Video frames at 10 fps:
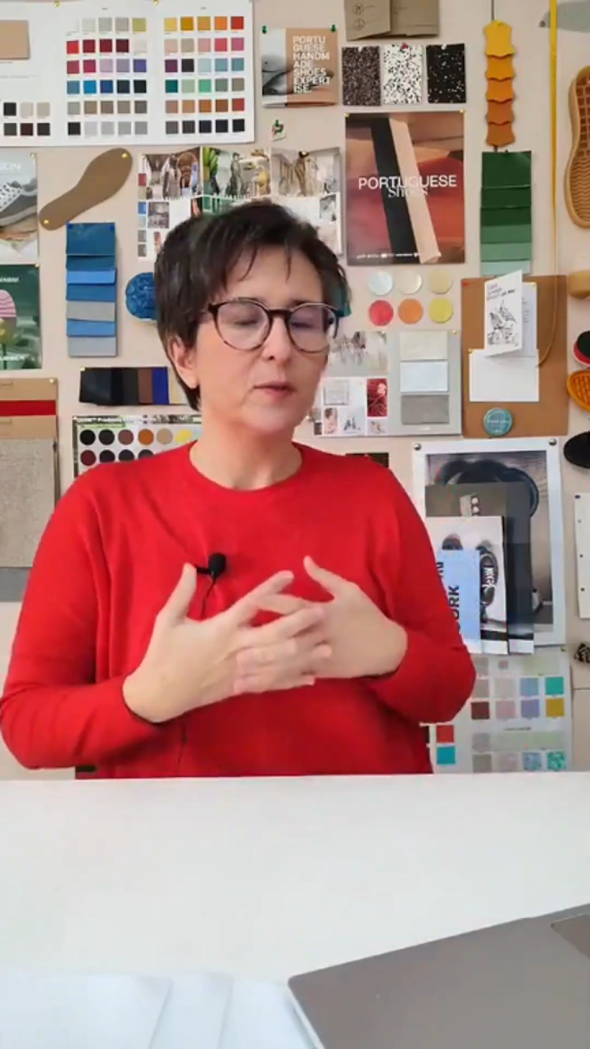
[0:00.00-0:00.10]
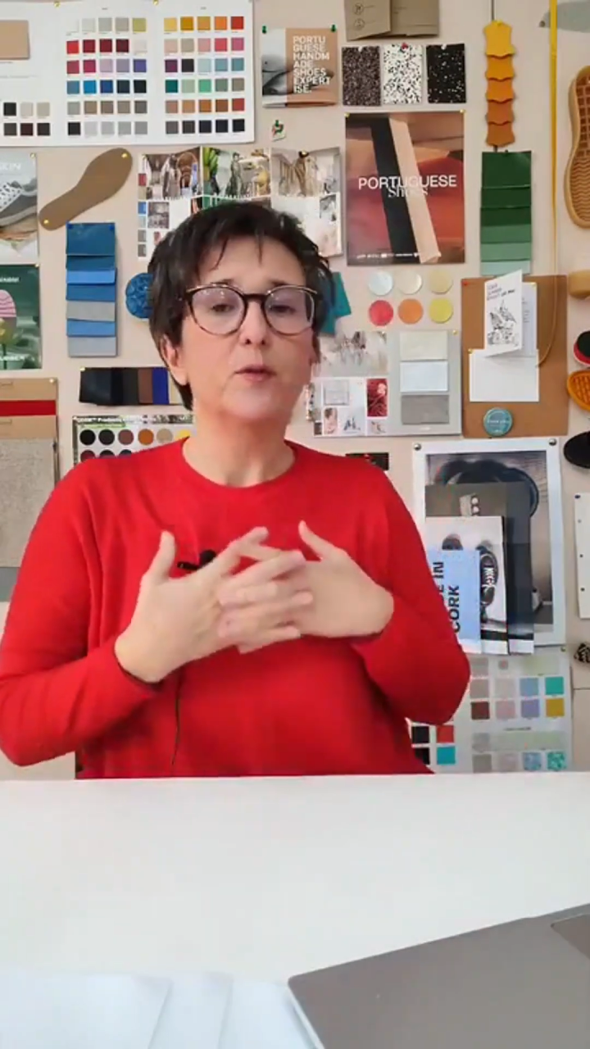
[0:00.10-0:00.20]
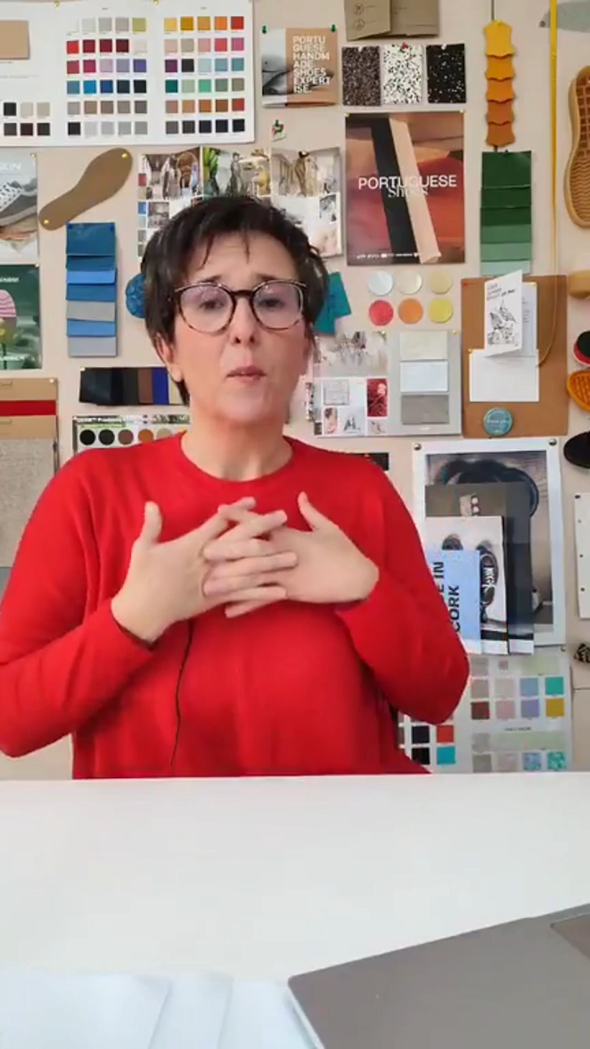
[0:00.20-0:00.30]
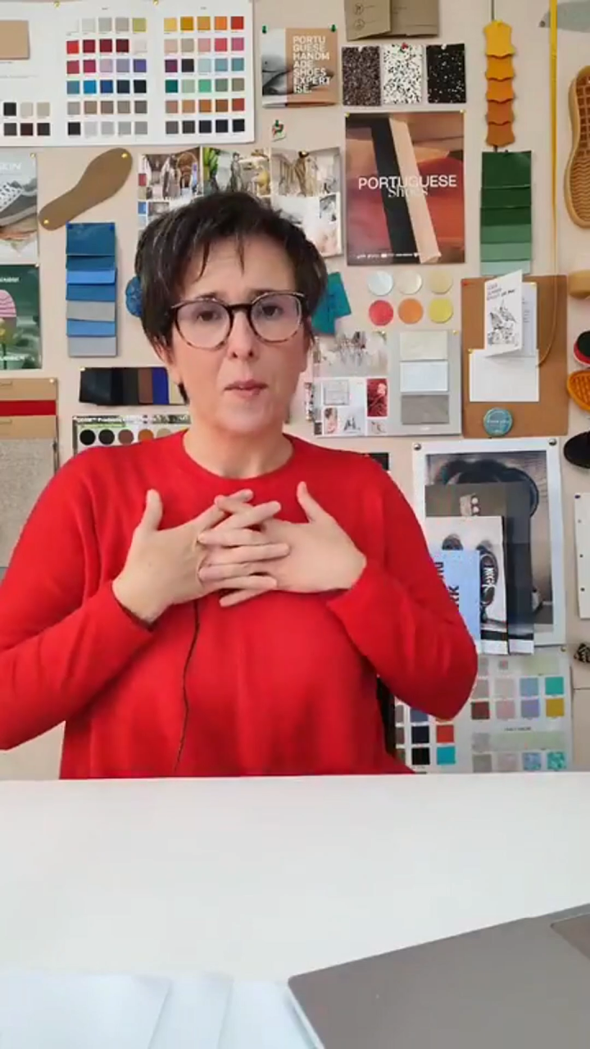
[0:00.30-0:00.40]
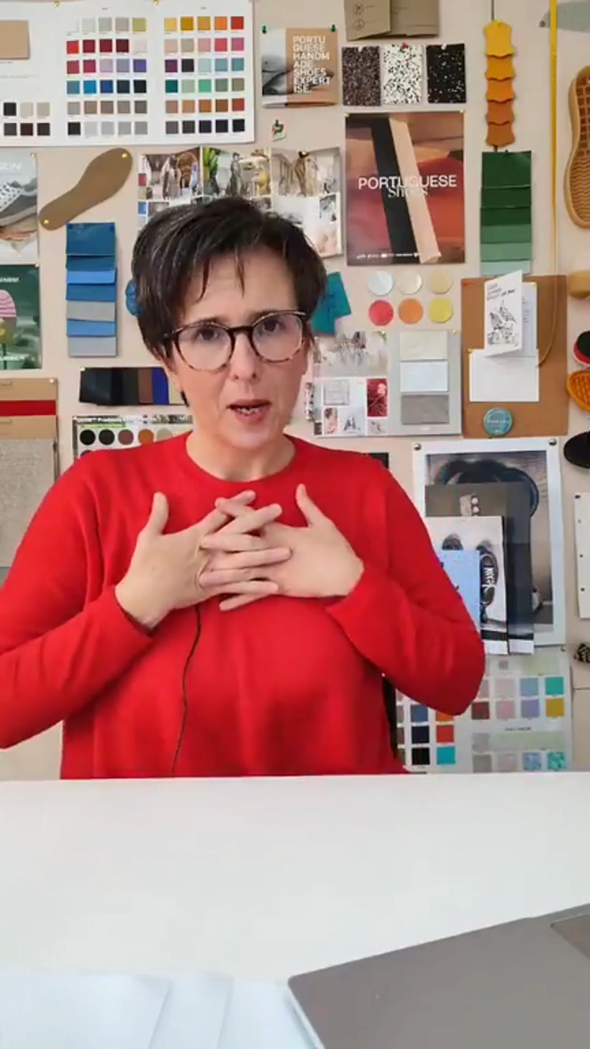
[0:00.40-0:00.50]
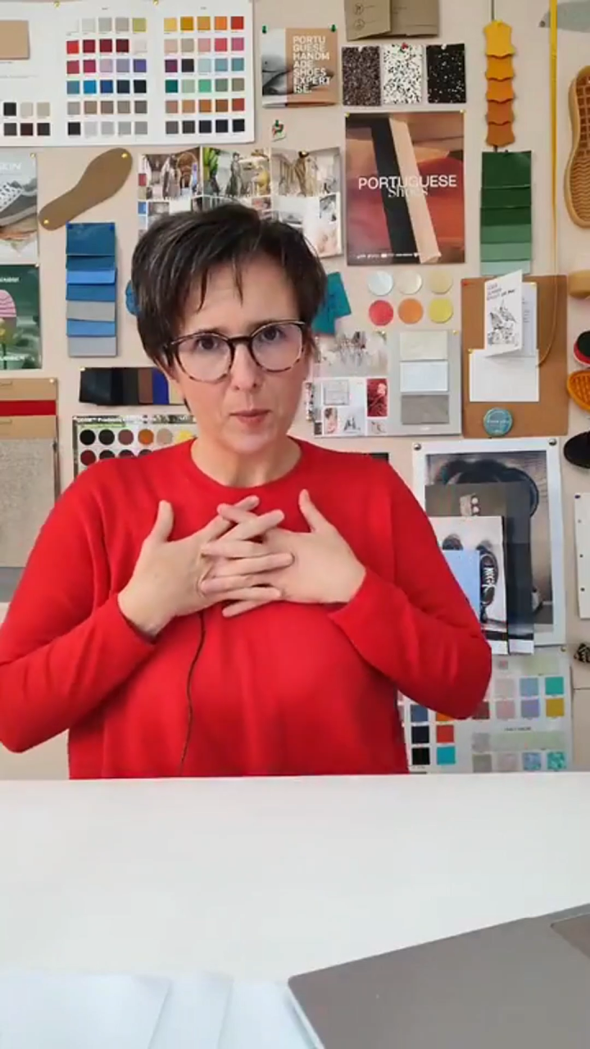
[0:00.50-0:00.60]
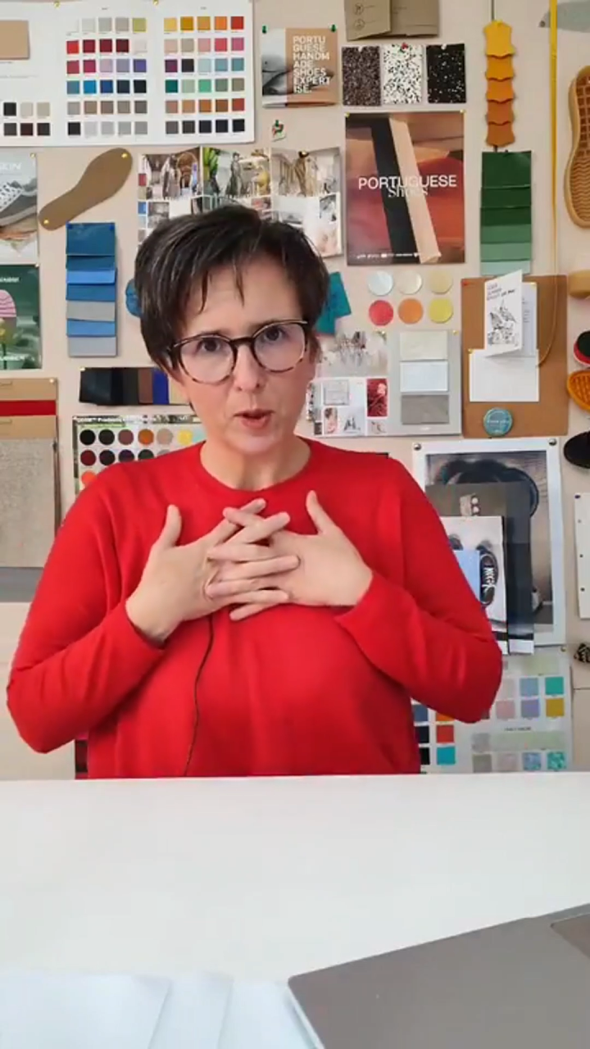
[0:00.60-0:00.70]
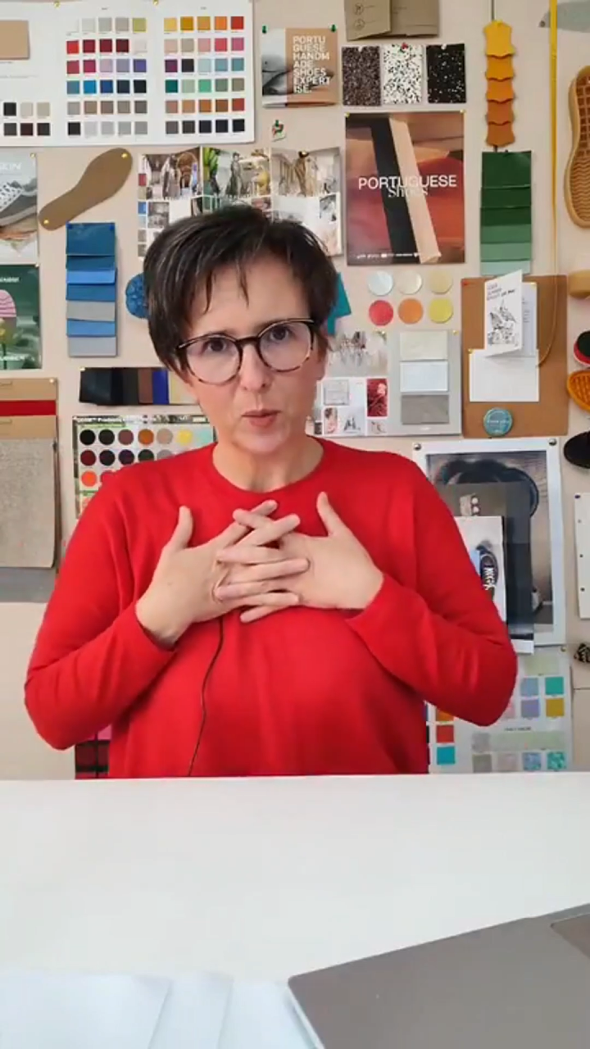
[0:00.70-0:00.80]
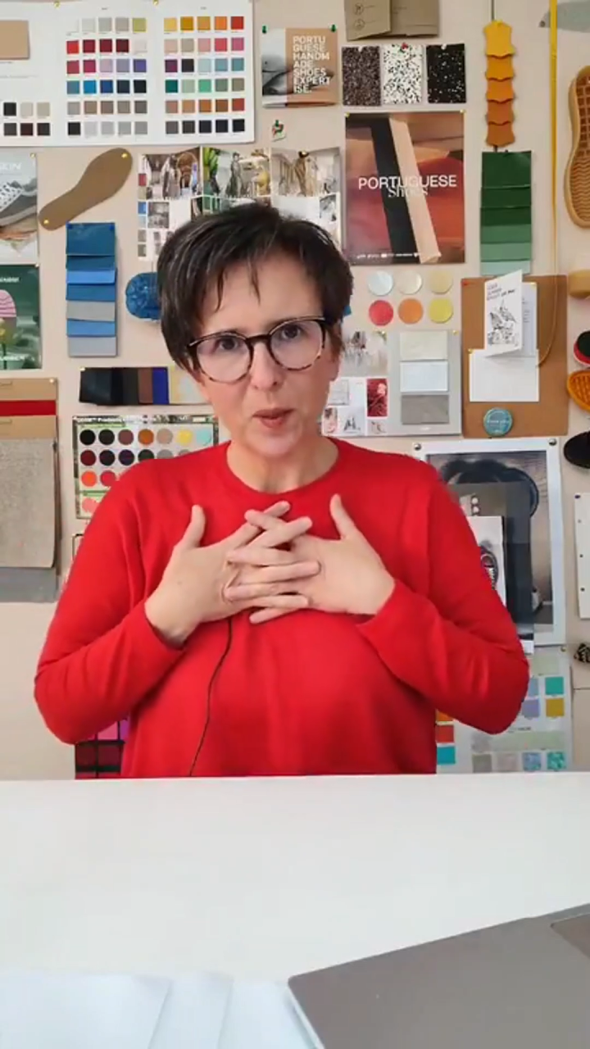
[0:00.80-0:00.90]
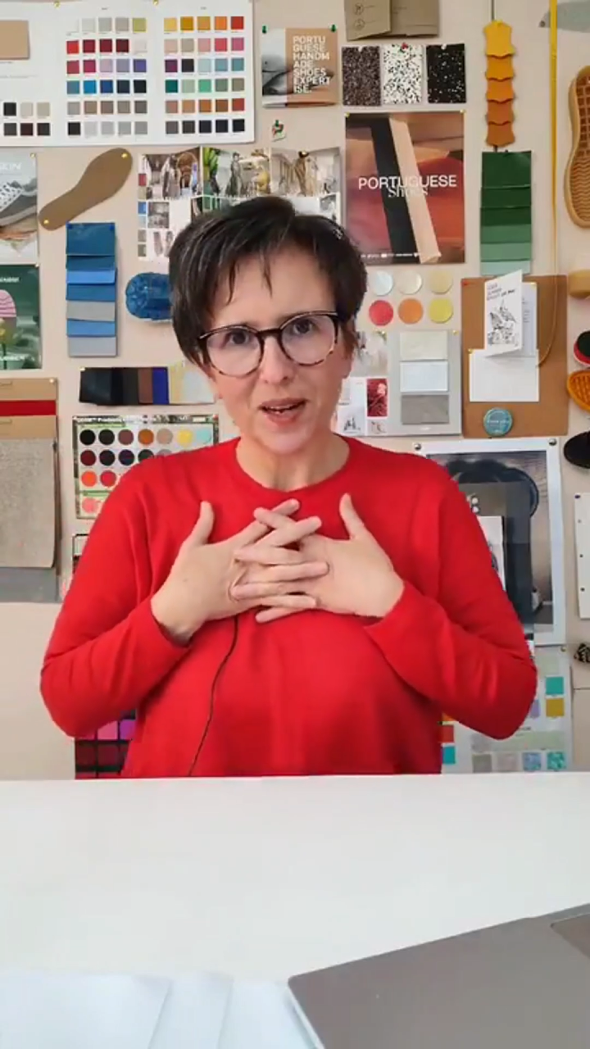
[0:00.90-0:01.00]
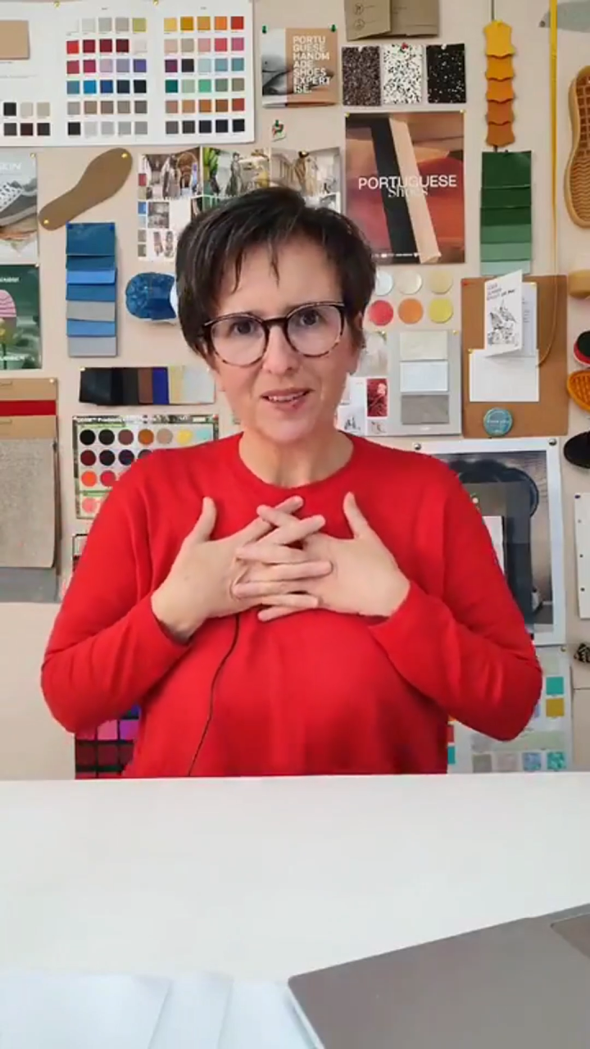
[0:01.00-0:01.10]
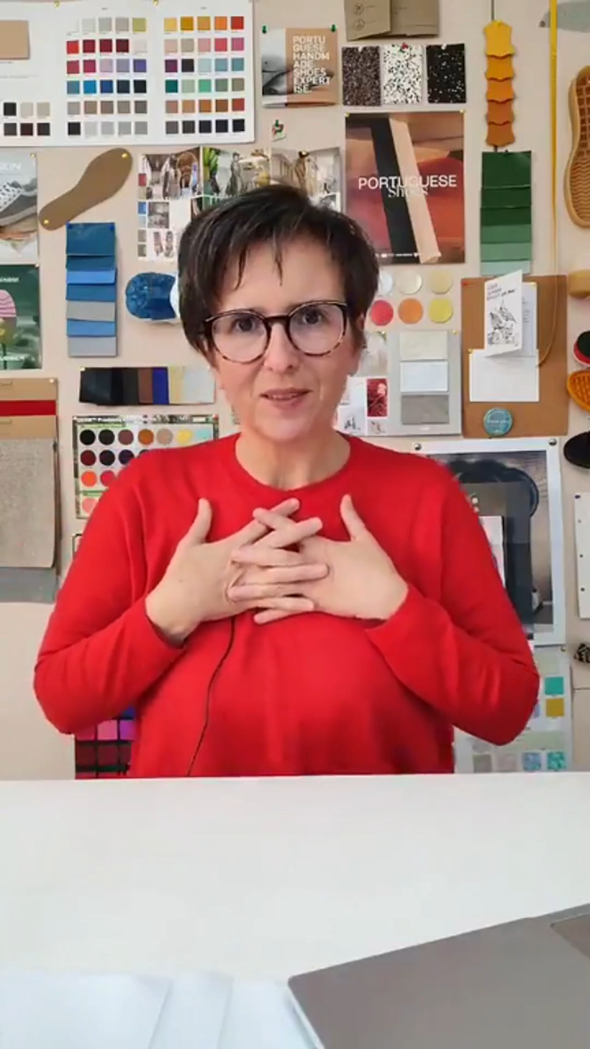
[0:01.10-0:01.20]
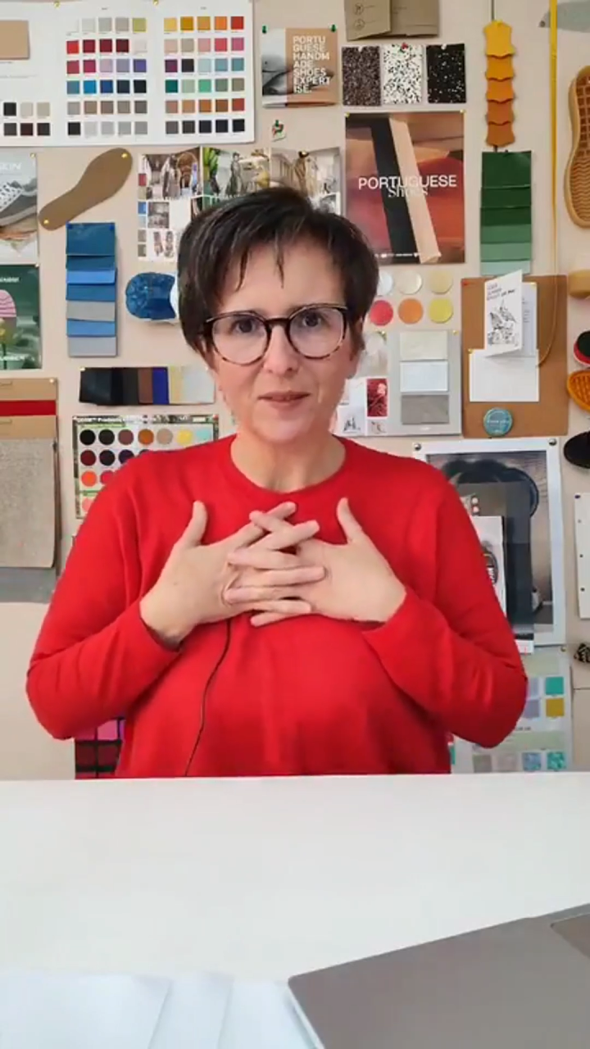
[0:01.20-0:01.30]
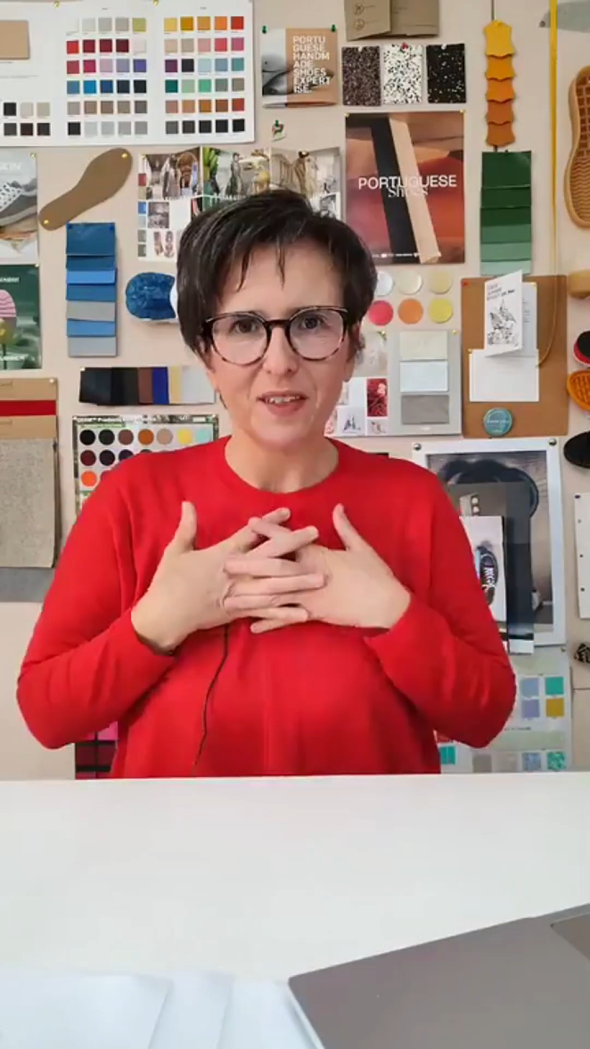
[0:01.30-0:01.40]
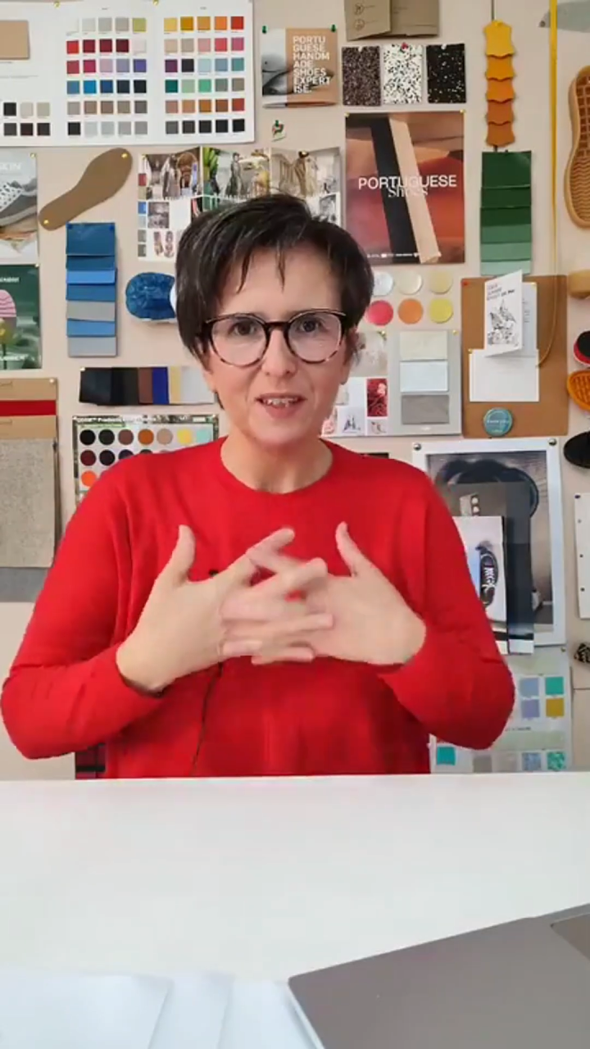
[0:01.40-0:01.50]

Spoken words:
from my perspective